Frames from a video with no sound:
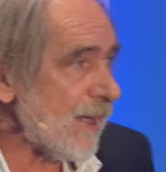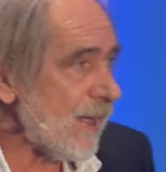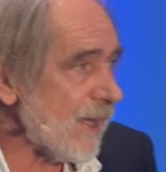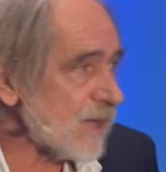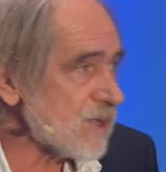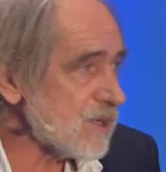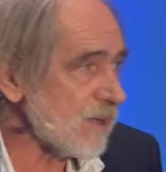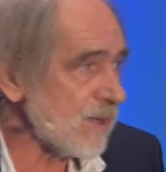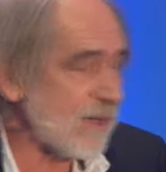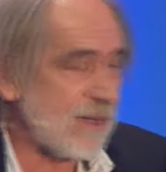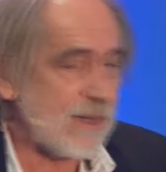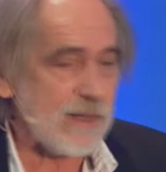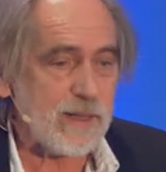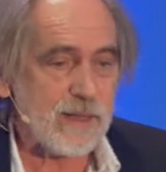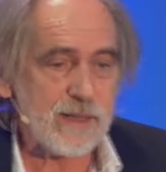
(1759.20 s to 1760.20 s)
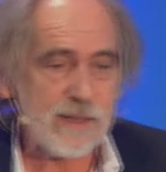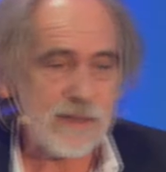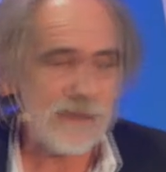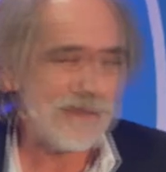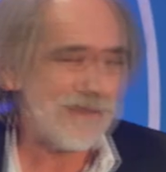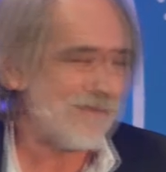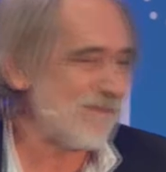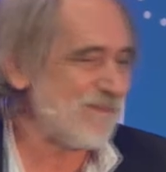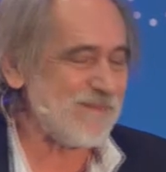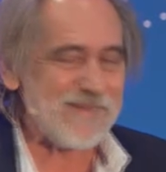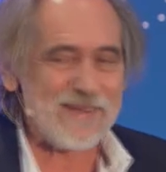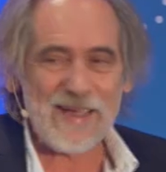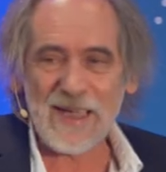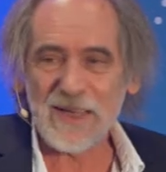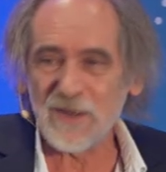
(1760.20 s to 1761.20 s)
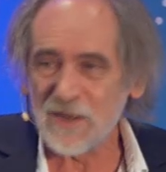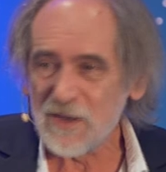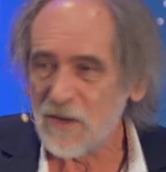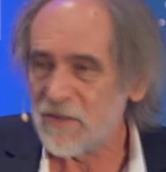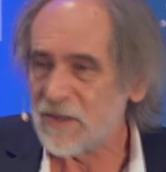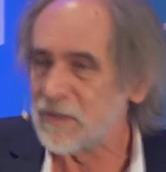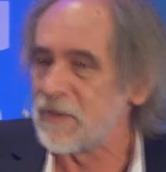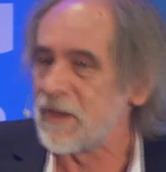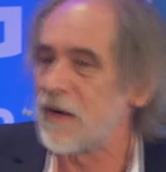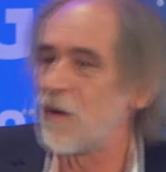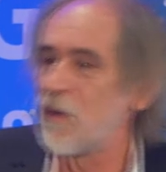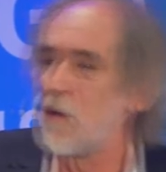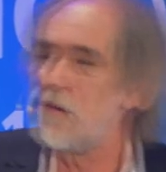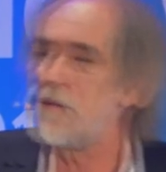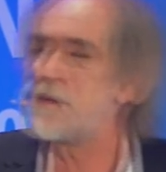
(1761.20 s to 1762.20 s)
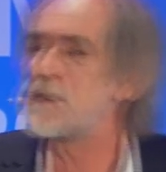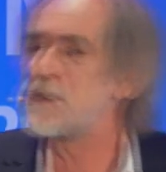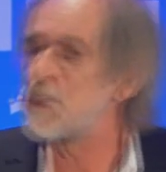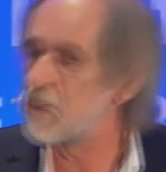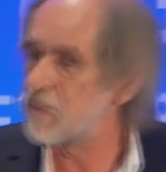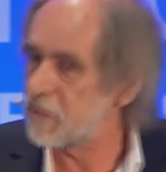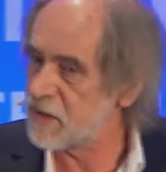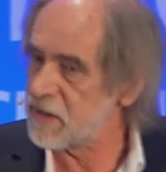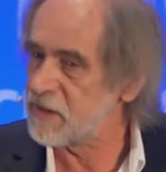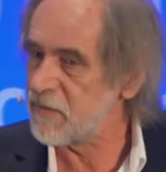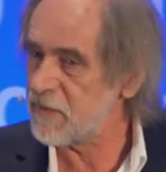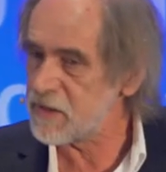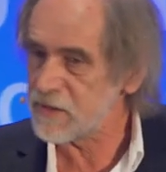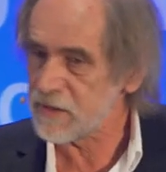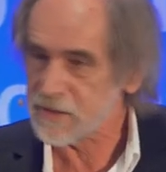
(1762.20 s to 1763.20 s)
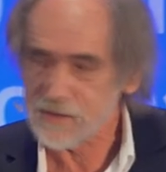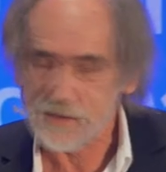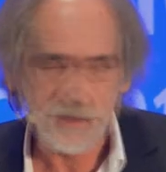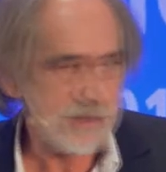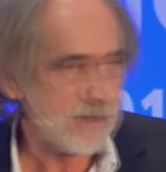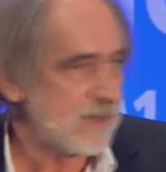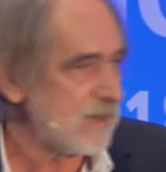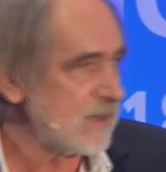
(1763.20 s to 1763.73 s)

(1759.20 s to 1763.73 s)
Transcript: actually, I don't know whether they're always good for individuals,